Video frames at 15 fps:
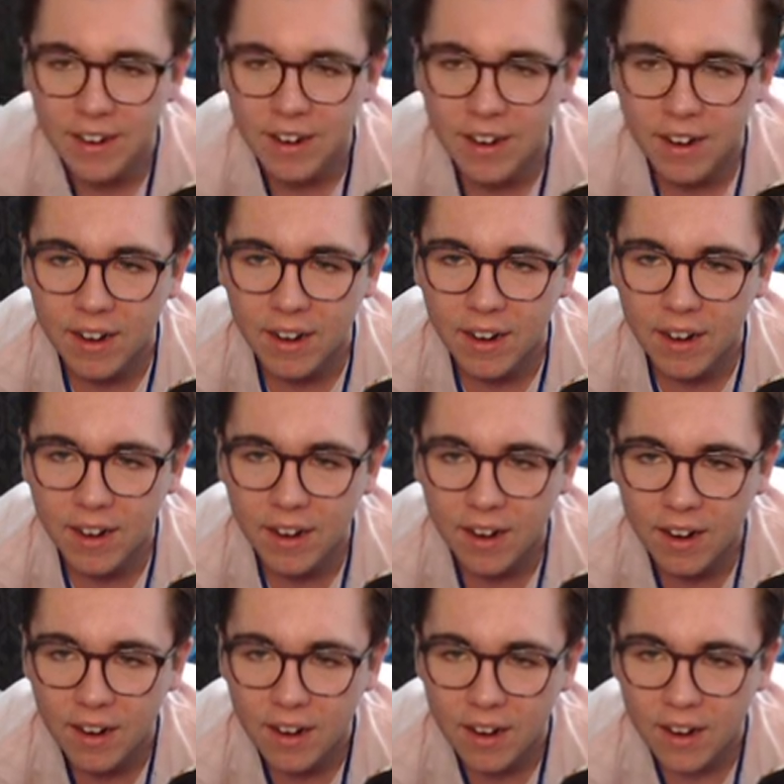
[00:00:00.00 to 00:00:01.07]

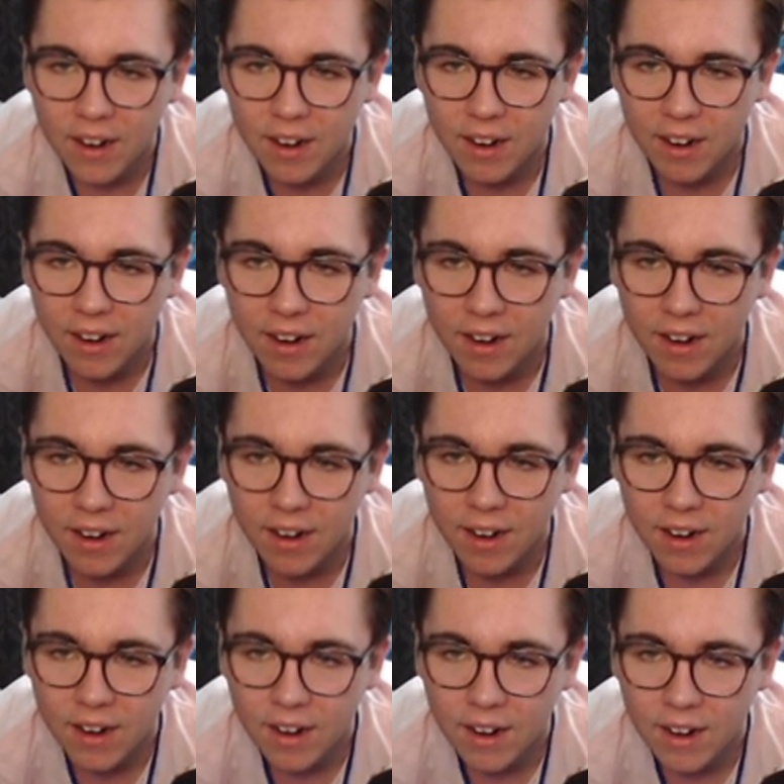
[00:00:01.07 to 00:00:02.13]

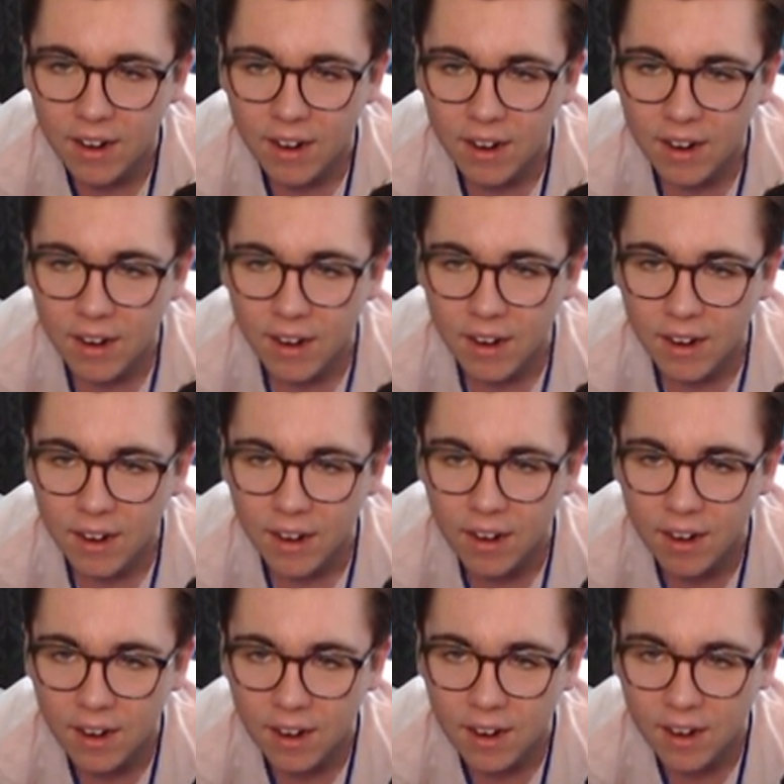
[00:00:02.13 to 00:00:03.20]

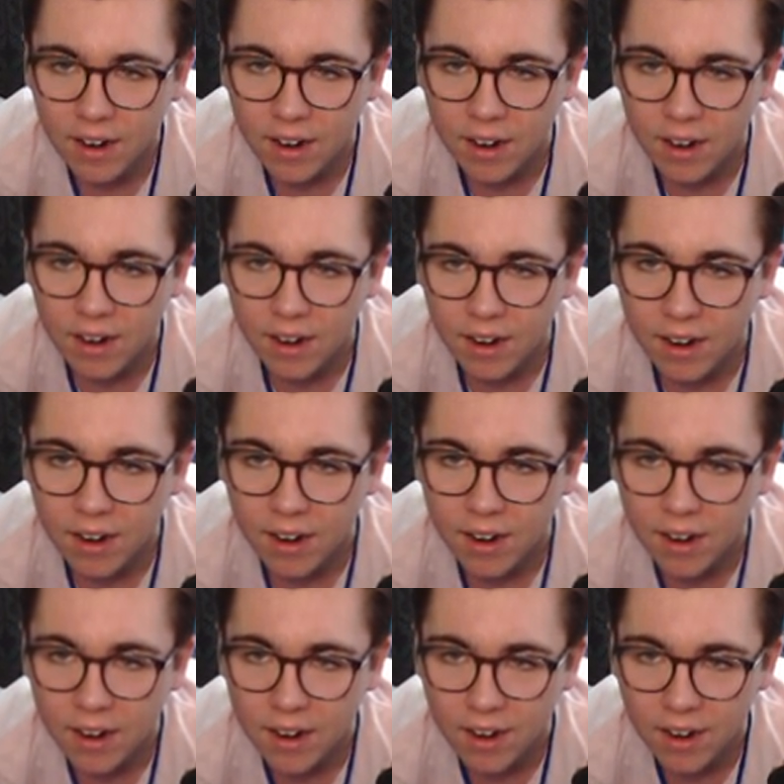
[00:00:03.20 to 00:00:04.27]

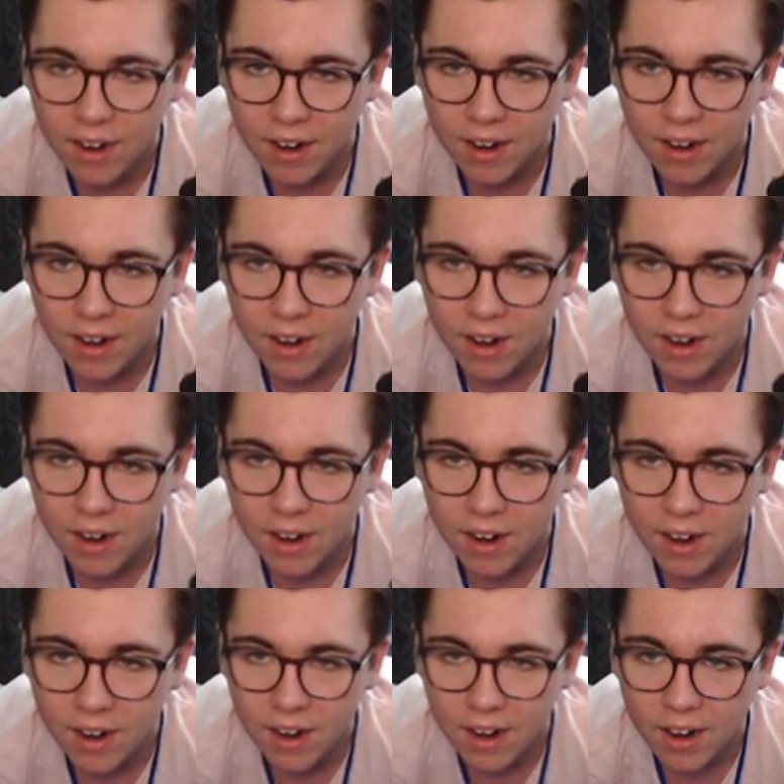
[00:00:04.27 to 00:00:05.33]

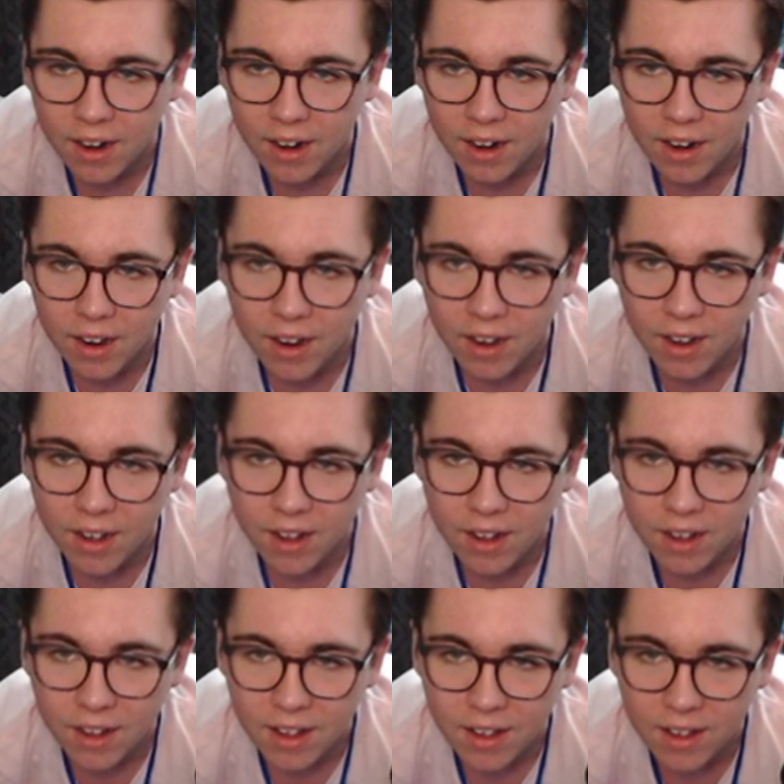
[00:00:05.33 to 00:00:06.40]

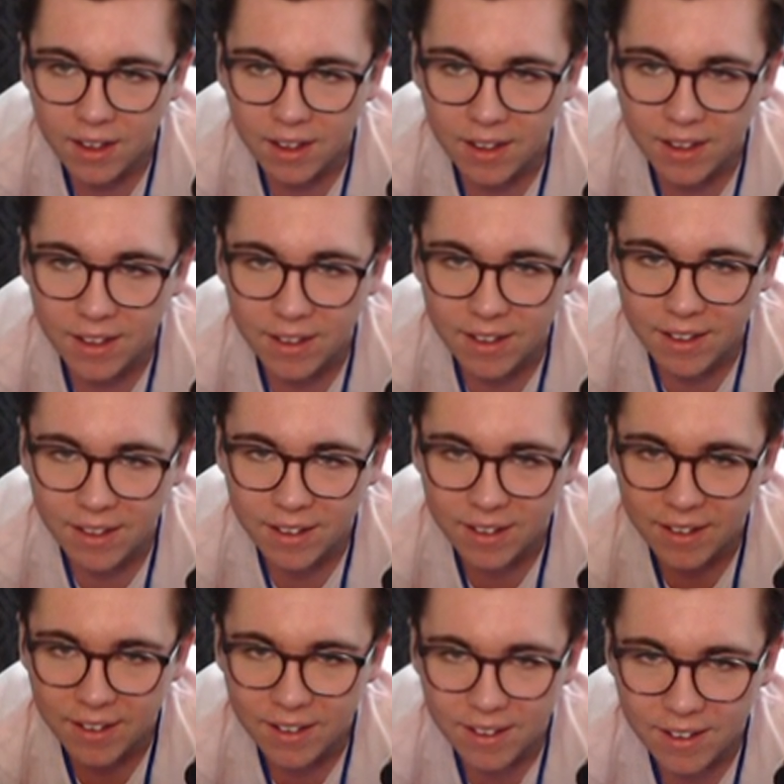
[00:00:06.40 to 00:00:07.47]

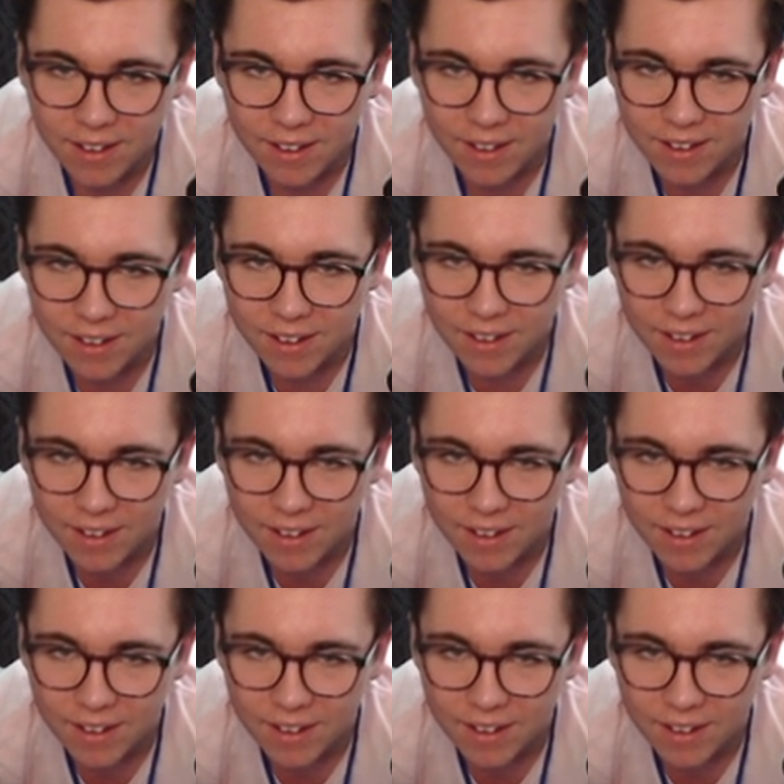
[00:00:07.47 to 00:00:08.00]
(silent)